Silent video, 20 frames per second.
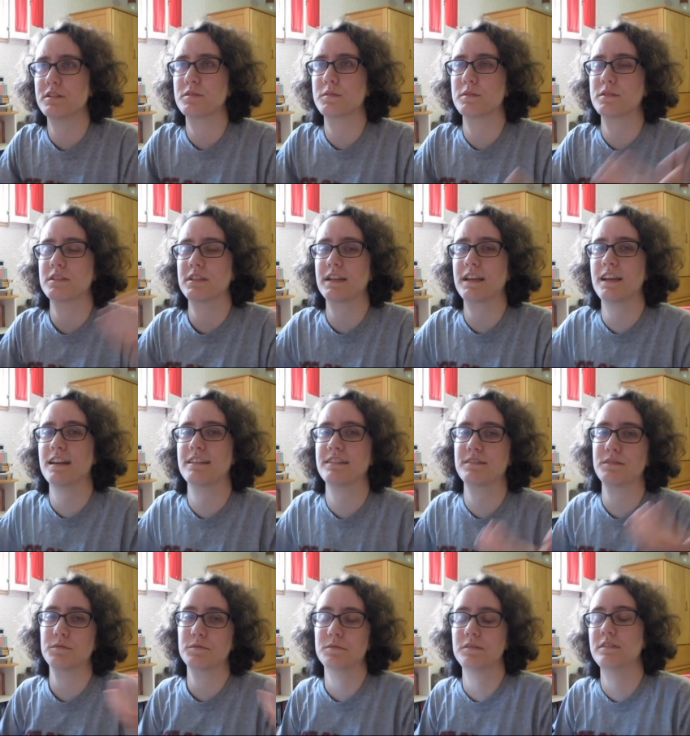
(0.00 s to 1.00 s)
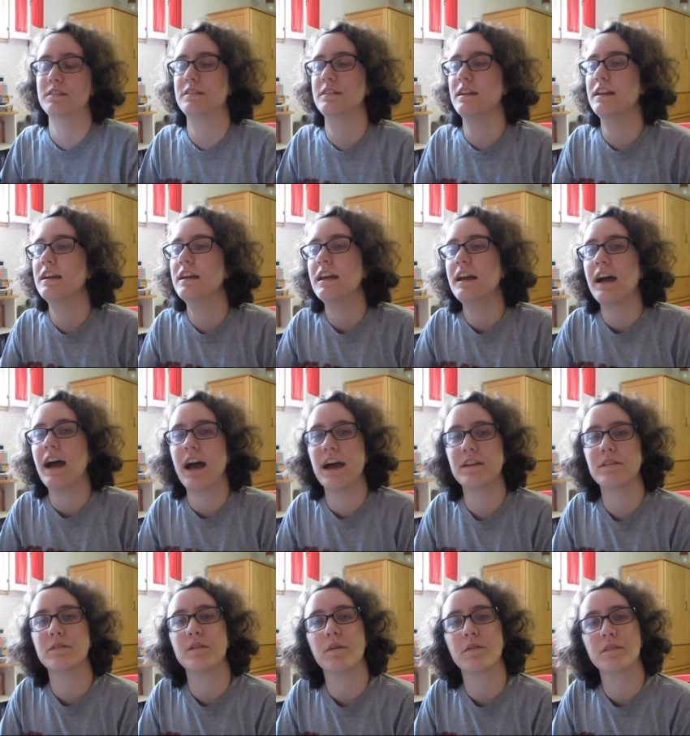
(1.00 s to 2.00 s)
so it's like, I don't
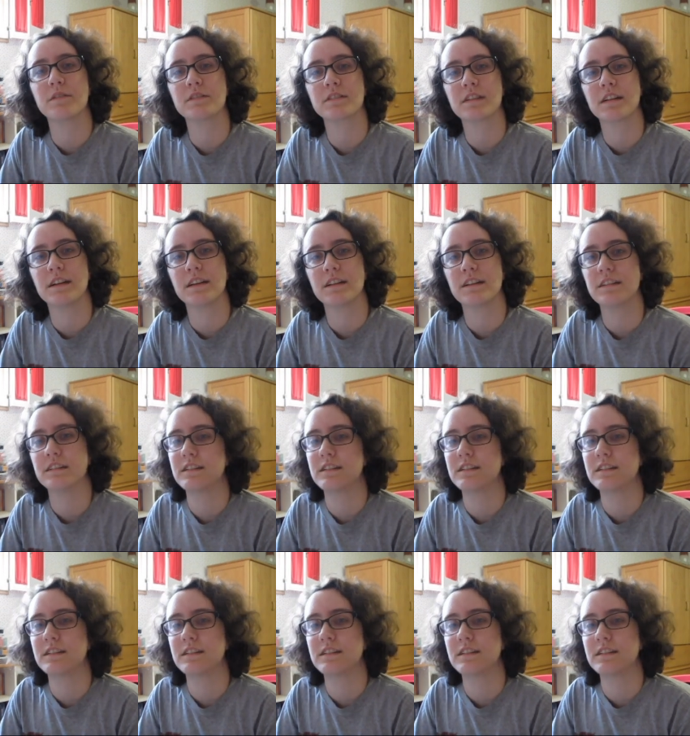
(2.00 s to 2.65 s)
know, there's a